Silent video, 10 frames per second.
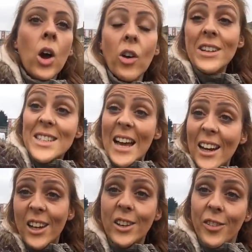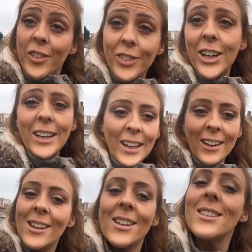Or a salad for free.
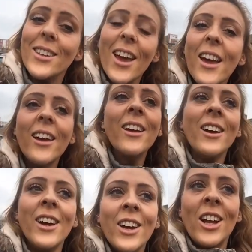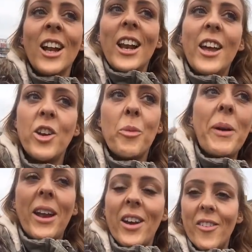So yeah, a little
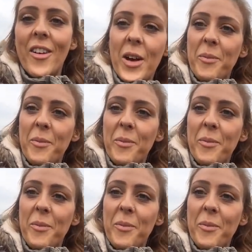bit of